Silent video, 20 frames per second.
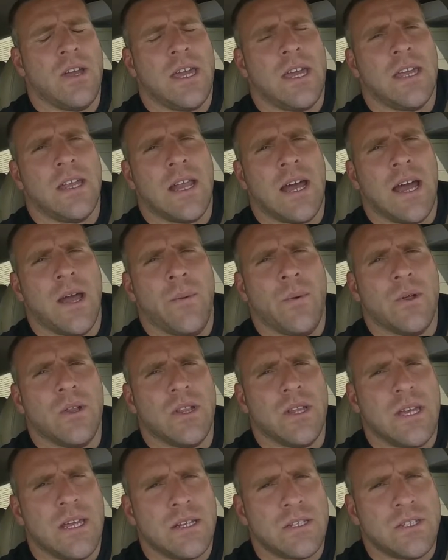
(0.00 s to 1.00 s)
and I will
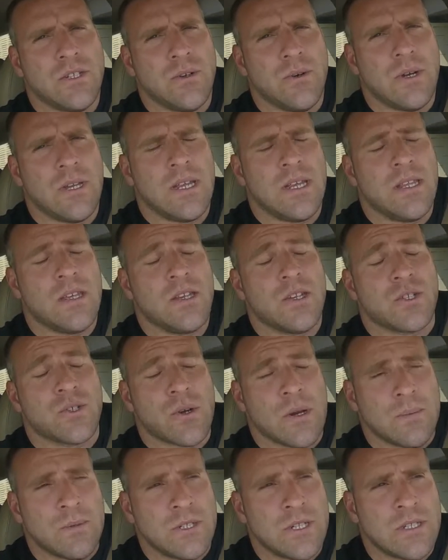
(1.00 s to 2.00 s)
link to it in the
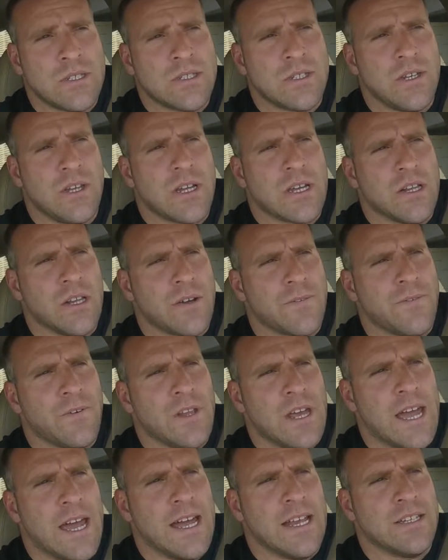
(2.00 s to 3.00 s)
description, so you can look for
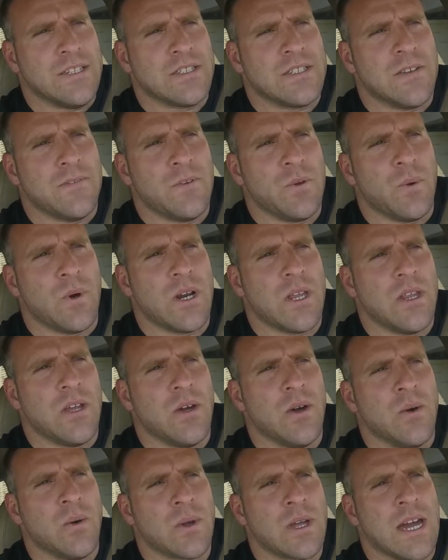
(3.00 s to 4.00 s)
that, just if you want to
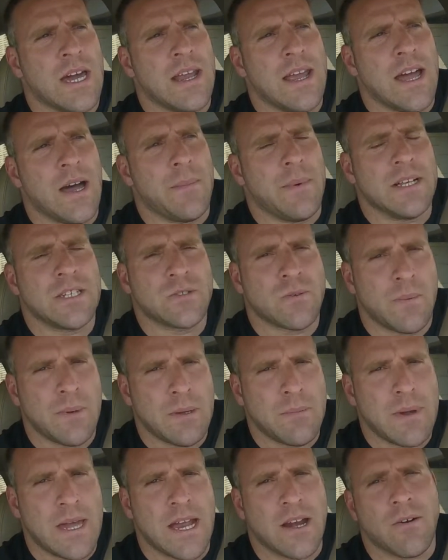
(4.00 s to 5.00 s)
know kind of how my
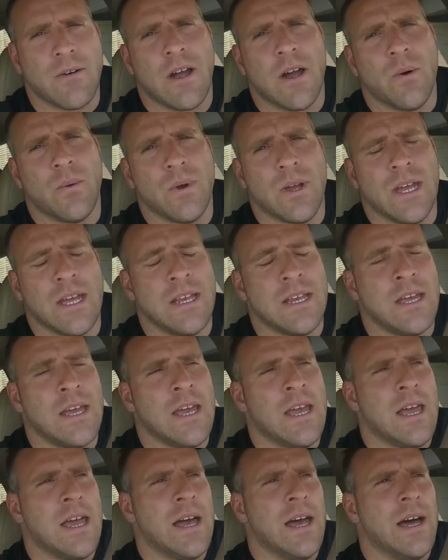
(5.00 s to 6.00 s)
swimming background went.
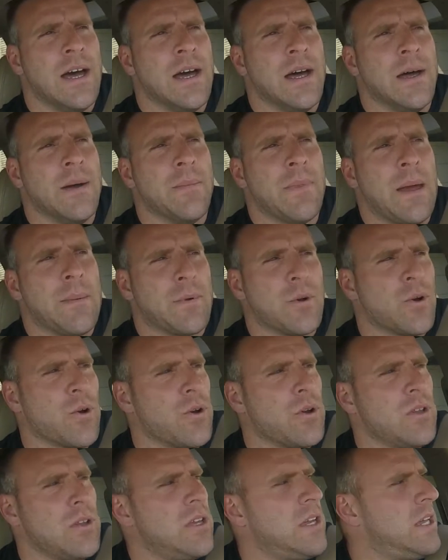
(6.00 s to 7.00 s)
I'm
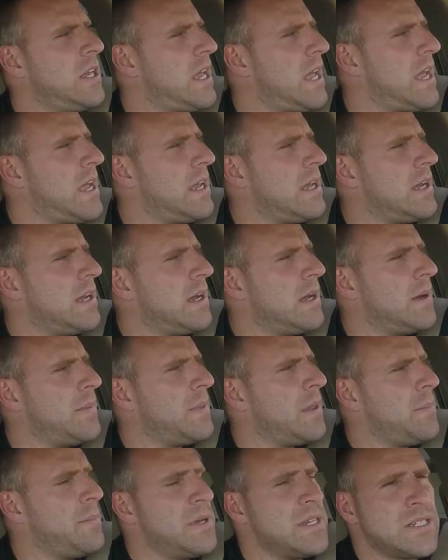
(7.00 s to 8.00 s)
currently
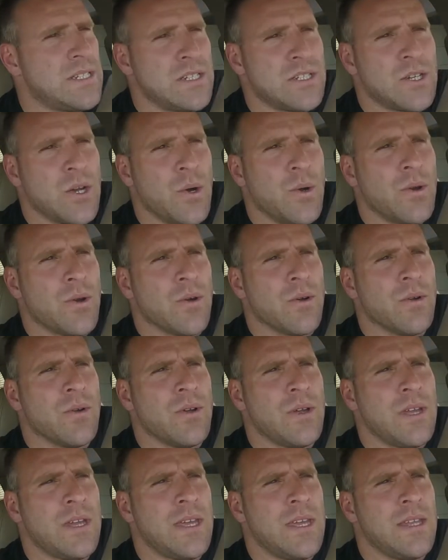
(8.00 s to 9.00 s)
a business owner
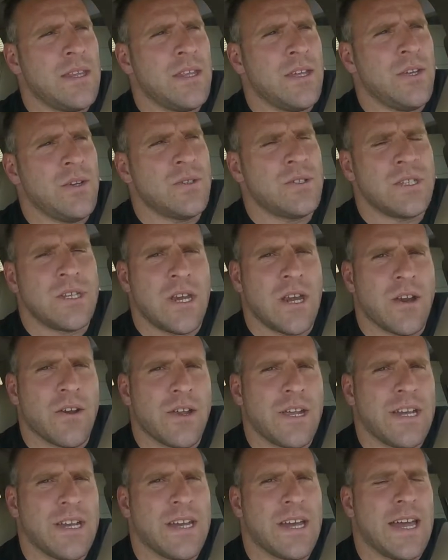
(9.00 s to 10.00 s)
in the Houston
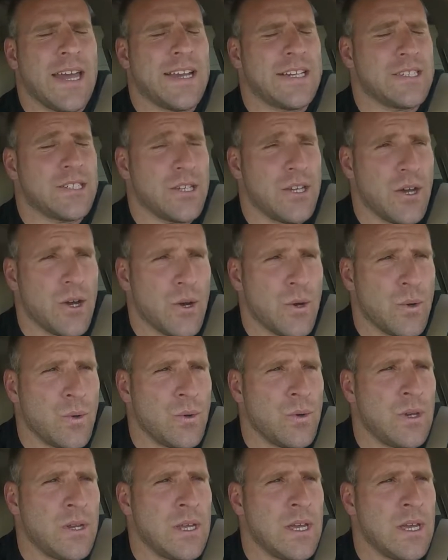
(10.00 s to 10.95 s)
area. I actually own